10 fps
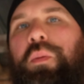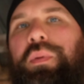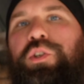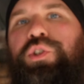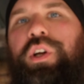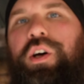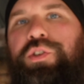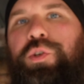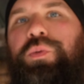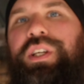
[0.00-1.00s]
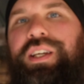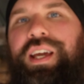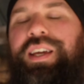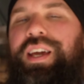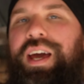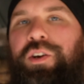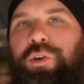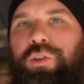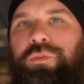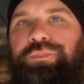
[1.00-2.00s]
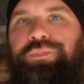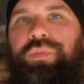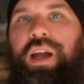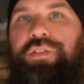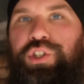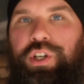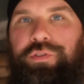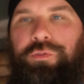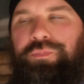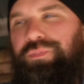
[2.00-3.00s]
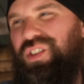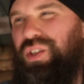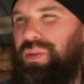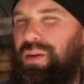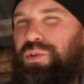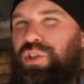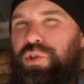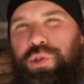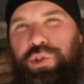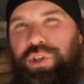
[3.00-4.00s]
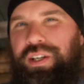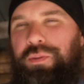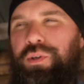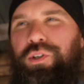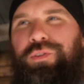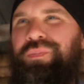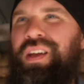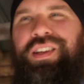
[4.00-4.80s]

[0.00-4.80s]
but you should also dig a cat hole, have a shovel. Sometimes you can use a trekking pole.